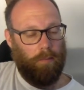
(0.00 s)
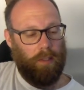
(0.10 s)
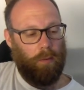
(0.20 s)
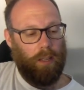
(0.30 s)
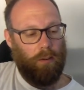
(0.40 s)

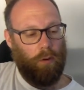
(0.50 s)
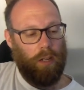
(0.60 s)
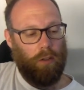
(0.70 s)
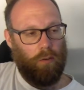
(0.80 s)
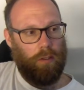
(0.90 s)
we're getting quite
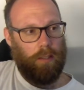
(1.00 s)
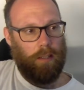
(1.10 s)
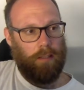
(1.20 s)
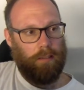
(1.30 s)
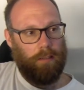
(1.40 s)
used to
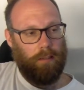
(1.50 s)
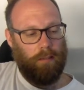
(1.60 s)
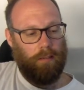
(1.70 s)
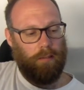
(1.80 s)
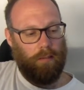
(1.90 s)
this
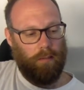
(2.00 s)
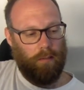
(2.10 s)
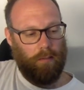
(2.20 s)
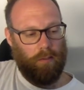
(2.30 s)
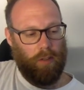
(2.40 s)

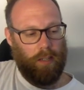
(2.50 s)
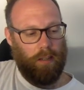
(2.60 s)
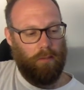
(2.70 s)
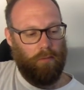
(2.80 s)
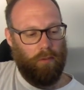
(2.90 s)
stretching
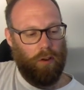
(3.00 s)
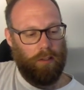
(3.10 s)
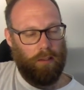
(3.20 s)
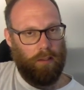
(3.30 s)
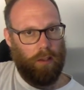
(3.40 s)
out
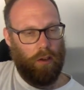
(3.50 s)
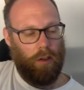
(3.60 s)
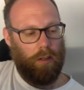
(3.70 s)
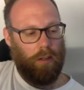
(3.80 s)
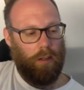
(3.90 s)
1st to
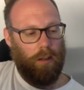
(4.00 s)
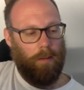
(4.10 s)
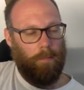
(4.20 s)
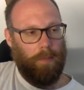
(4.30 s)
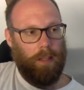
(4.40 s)
3rd,
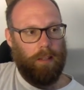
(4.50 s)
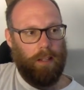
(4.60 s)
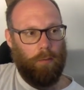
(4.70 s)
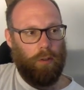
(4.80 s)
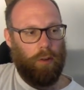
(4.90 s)
and
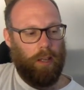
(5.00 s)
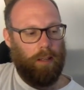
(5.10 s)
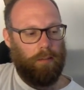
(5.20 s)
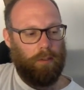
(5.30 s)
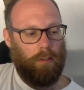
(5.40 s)
now we're doing it here.
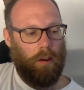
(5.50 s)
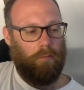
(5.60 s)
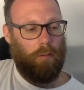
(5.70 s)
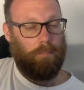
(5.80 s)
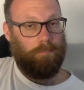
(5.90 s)
So we're starting
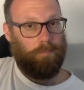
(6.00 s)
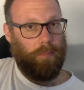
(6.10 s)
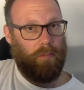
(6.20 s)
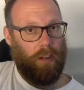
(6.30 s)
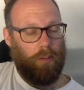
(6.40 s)
from
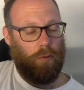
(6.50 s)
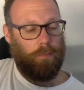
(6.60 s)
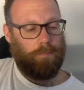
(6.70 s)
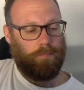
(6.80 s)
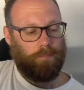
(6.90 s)
fret 2,
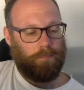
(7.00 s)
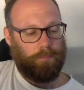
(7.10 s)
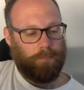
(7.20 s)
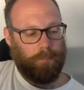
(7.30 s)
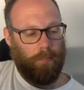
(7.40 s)

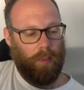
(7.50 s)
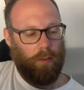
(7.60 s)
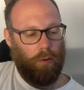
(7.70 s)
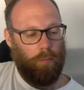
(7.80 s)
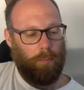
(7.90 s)

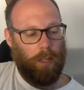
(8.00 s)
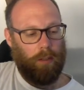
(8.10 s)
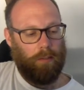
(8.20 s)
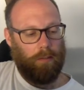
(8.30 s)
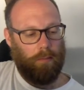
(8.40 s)
2
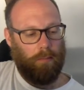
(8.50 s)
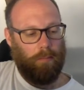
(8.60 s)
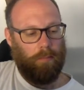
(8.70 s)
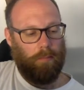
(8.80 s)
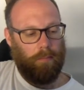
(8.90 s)
plucks,
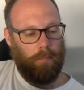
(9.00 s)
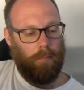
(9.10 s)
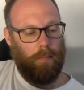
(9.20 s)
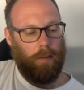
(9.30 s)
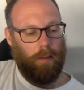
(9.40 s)

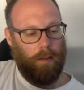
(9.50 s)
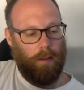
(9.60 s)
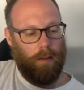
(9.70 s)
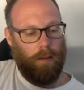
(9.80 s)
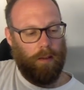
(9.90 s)

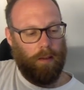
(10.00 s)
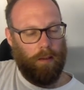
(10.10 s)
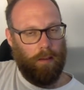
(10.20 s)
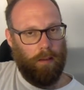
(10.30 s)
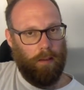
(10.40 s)

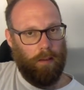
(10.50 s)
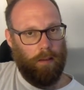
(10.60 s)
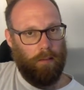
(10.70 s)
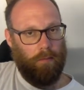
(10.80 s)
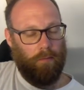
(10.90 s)

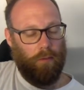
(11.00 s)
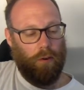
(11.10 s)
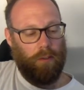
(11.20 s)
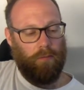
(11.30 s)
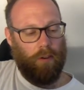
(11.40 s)

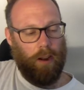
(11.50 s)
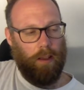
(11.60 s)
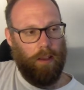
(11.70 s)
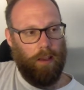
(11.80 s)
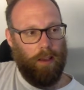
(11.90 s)
4th fret,
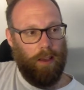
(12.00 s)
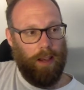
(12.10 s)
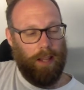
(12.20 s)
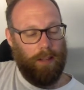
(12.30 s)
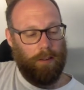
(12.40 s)

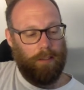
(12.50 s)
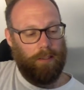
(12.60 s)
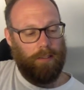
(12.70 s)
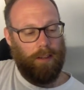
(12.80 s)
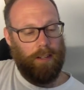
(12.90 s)
and then we're going to
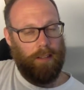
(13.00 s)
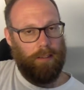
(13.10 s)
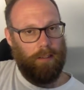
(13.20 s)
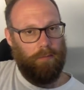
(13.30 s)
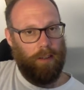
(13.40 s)
slide that
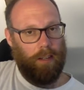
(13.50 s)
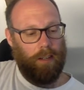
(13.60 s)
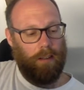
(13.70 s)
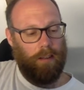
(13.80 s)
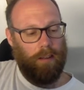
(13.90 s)
3rd
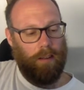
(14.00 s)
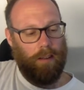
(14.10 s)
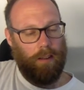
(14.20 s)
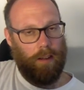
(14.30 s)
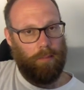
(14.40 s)
finger
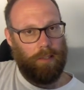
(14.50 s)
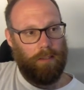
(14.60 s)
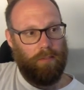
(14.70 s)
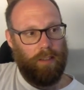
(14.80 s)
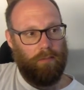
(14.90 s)
up to the
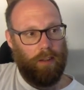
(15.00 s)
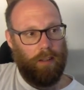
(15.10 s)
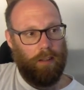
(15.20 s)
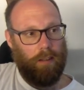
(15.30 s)
5th fret.